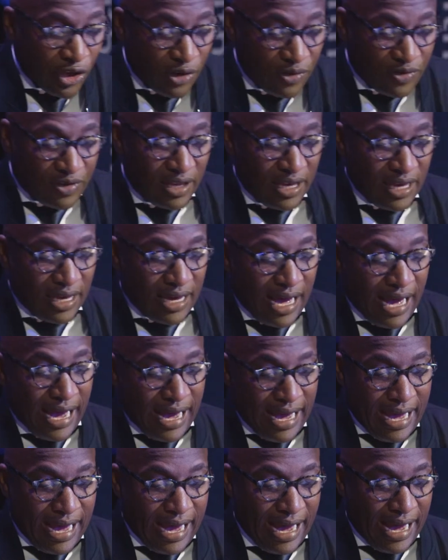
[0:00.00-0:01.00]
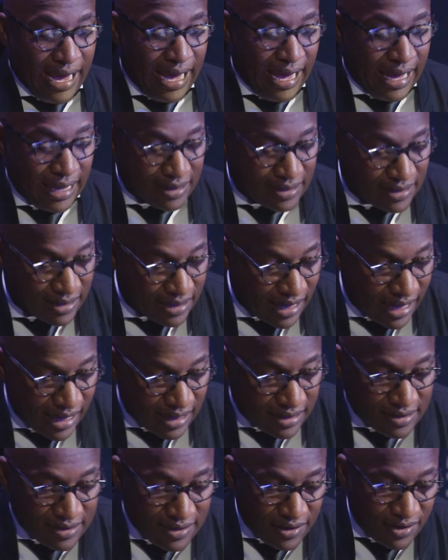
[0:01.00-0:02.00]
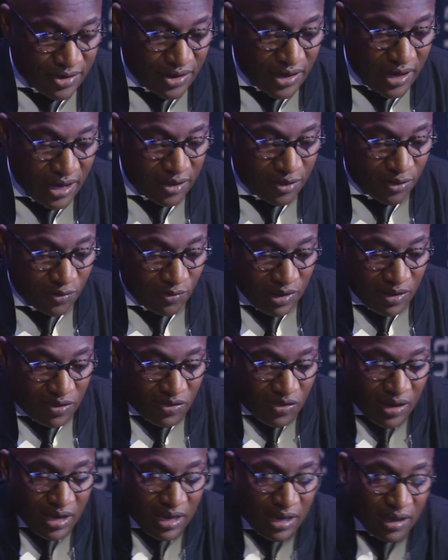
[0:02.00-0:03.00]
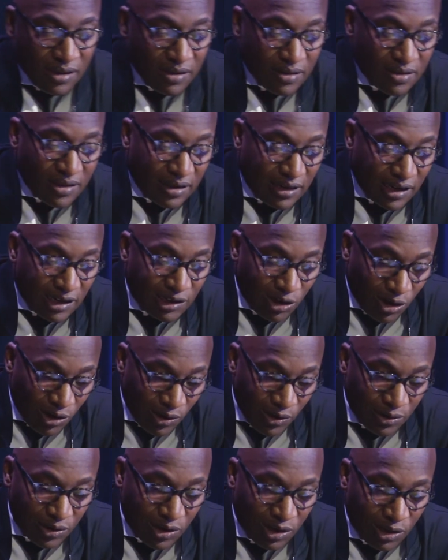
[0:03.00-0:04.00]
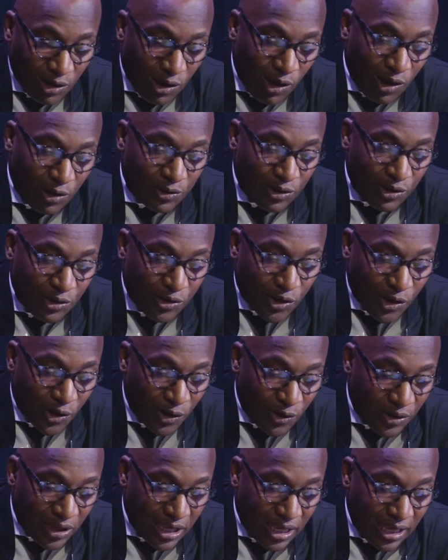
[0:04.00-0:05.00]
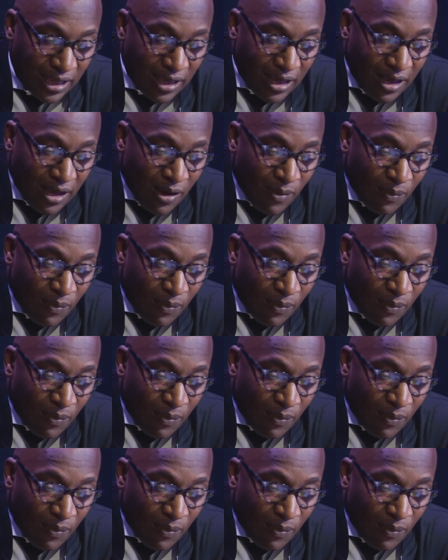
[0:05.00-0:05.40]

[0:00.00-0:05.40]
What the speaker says: Usually, I ask guests to share 3 things that they learn along the journey.